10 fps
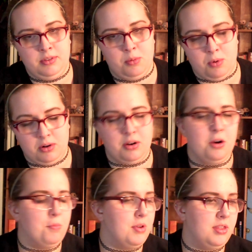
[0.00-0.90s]
the work
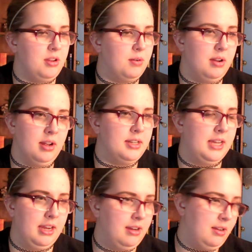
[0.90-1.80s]
home with you and not
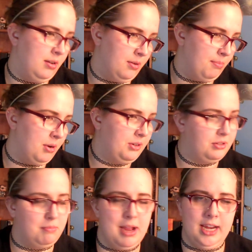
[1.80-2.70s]
take your
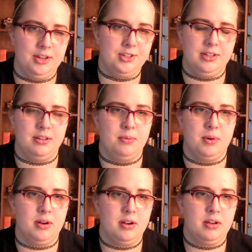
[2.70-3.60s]
personal baggage into the
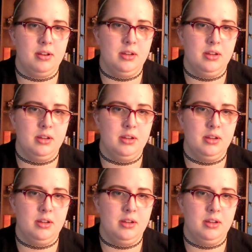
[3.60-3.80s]
work.